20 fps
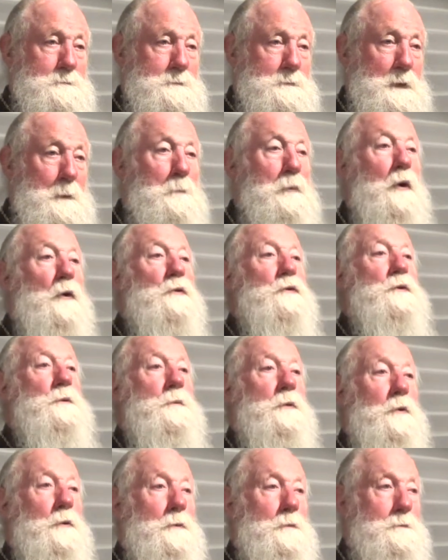
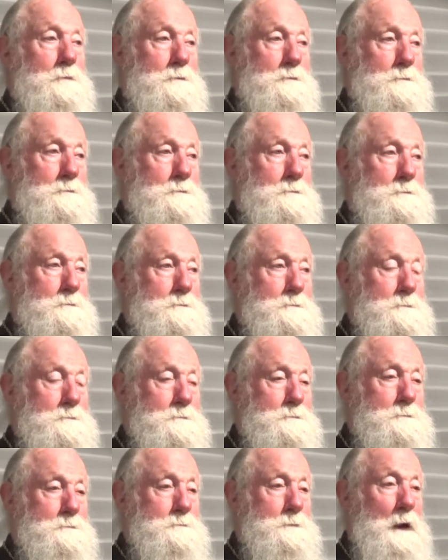Impossible
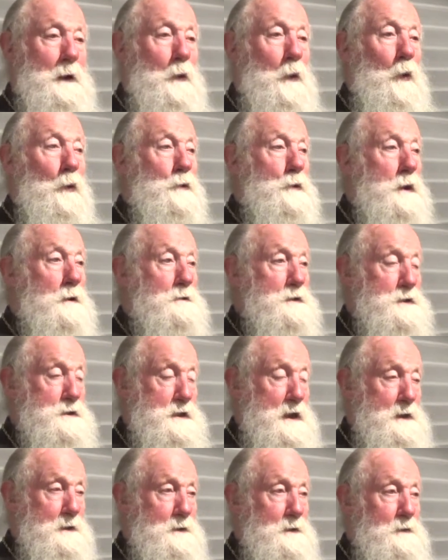by ordinary
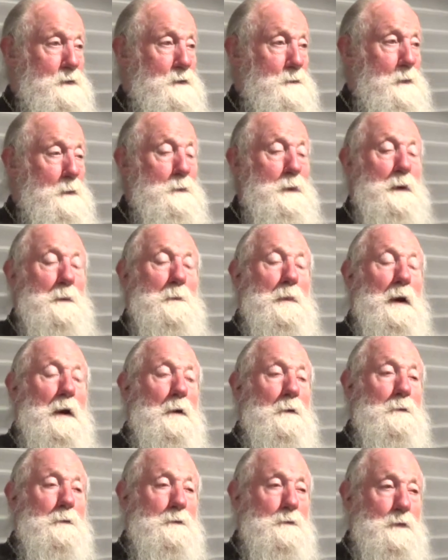standards, but with the
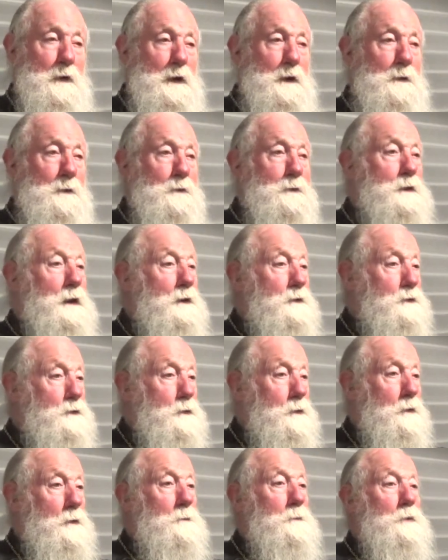power of faith, yes,
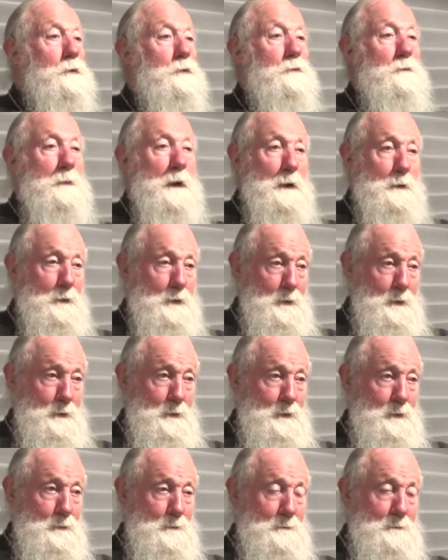you can move
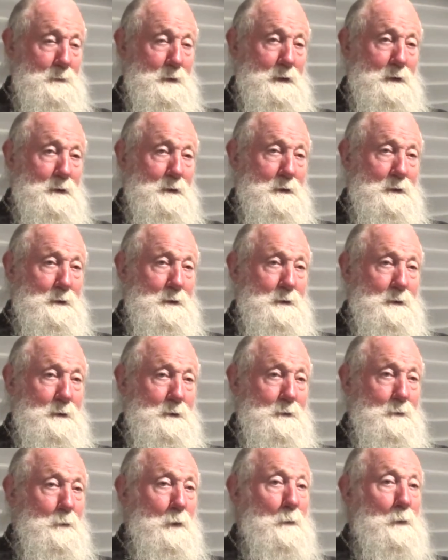mountains.
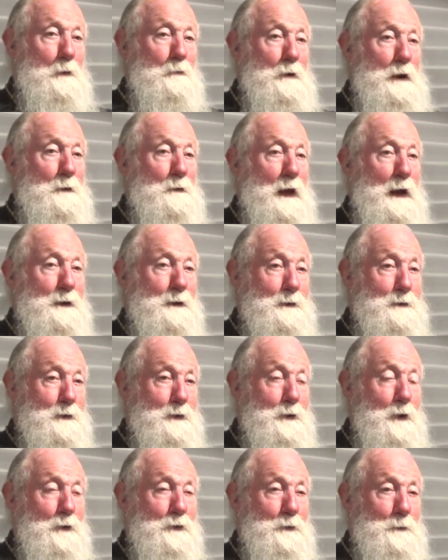So when we read that in the
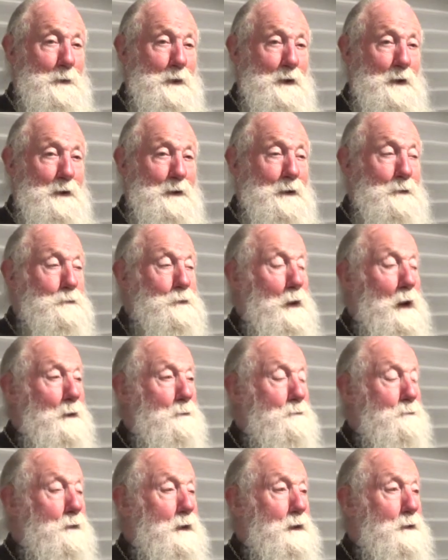gospel, that if you
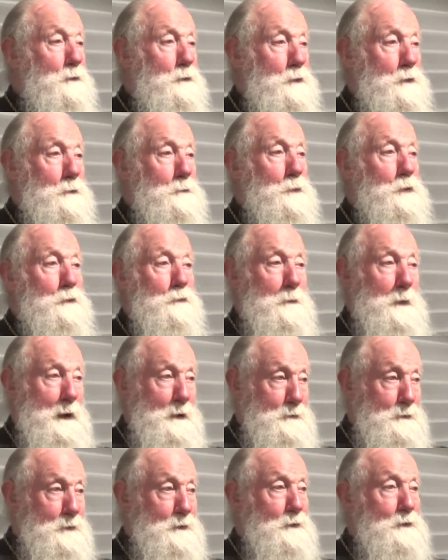have faith, you can move
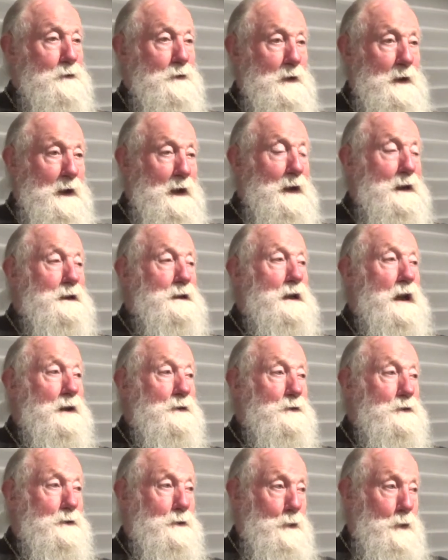mountains,
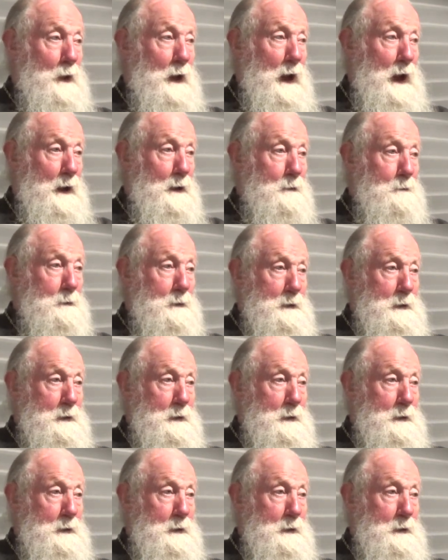yes, you can.